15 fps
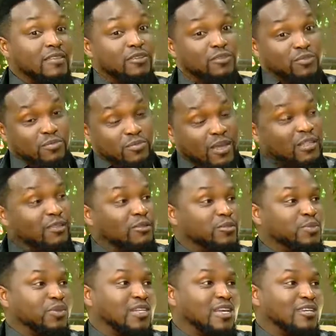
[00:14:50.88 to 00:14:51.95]
to make those
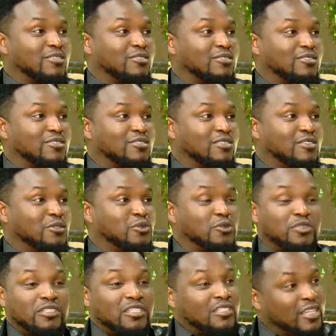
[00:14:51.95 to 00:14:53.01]
productions, to
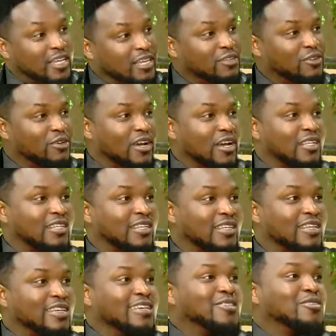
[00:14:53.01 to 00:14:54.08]
entertain Uganda,
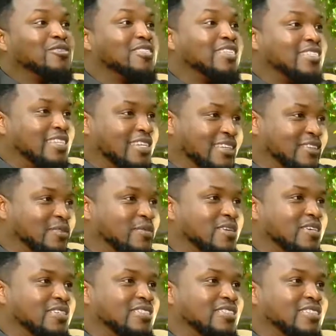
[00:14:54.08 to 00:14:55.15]
to entertain the
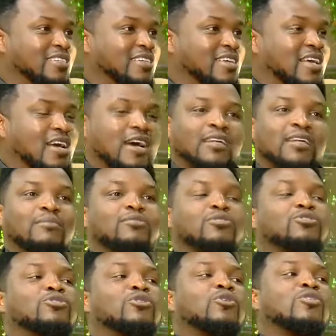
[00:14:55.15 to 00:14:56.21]
world. And I'm
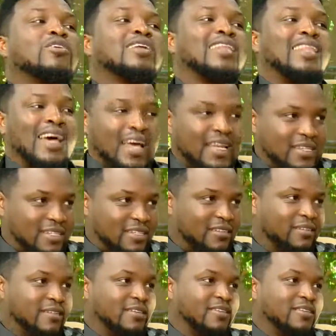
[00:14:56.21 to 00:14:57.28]
so glad,
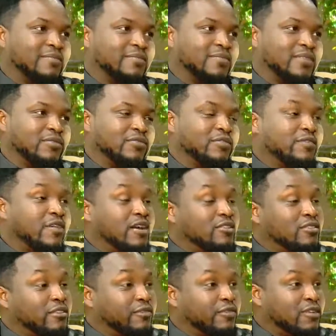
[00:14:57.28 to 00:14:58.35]
referring to
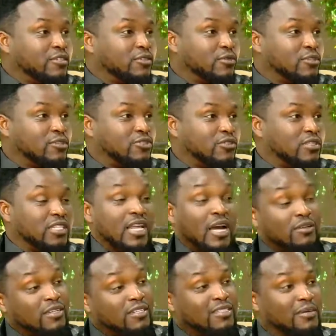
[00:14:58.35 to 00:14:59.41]
the first question, how
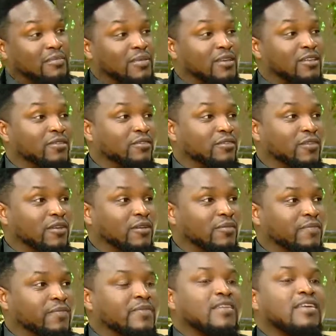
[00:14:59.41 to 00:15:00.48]
does that make you feel?
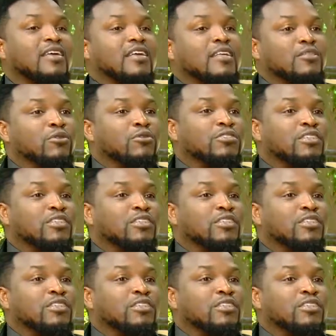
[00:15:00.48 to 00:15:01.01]
Those are